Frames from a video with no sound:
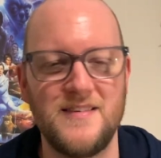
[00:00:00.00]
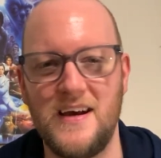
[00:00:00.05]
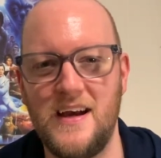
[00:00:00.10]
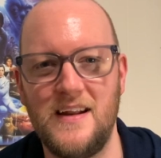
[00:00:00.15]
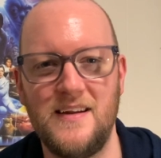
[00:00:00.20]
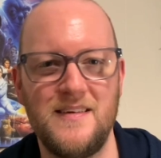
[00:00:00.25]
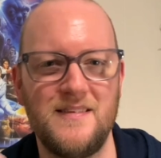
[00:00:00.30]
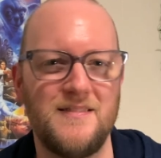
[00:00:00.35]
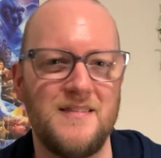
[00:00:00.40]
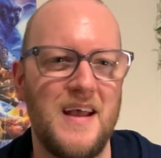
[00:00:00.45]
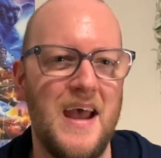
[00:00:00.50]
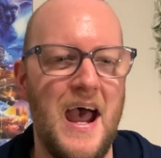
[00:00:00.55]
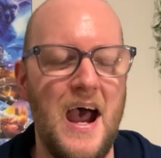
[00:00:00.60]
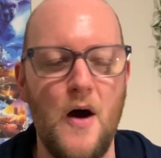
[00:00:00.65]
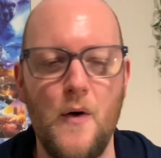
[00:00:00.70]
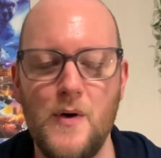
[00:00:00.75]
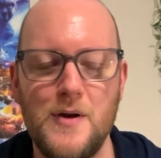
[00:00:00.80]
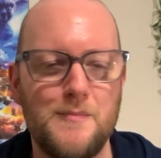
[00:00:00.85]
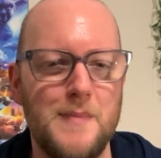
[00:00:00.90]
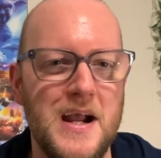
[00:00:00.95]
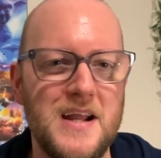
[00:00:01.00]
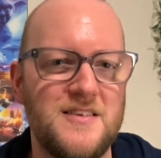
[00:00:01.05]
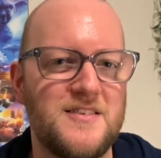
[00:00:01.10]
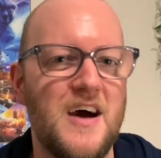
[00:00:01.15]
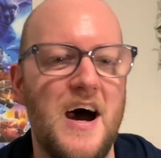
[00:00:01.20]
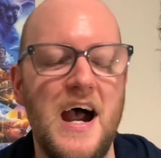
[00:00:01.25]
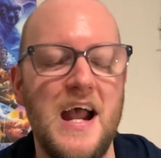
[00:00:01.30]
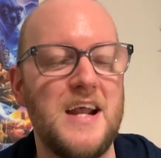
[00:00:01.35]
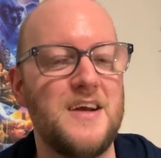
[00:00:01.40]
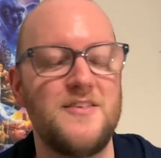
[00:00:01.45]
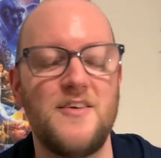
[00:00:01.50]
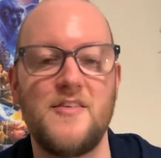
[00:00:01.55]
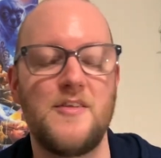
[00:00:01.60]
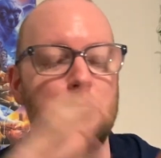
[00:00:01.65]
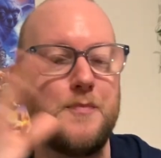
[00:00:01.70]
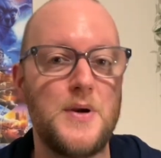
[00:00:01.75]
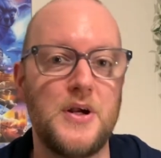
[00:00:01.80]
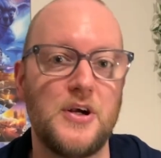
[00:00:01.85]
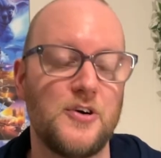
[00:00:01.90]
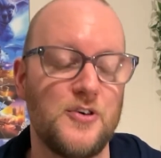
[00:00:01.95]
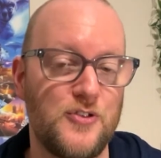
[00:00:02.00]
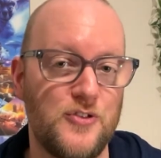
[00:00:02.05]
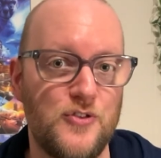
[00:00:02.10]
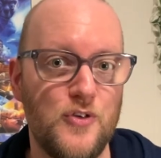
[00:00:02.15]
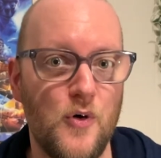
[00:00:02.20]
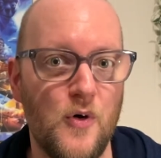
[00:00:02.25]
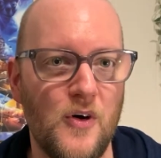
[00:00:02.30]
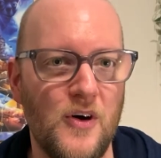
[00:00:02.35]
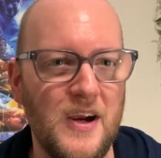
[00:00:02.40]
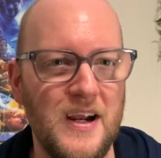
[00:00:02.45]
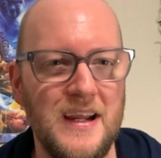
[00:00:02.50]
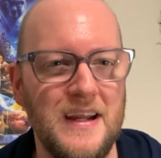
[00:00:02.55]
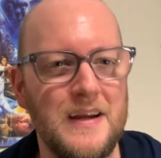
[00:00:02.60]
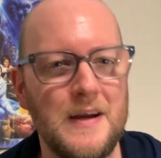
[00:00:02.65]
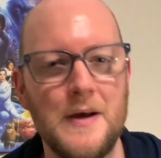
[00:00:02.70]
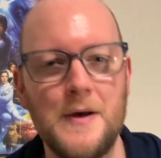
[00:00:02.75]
and how it might tie into the bigger story.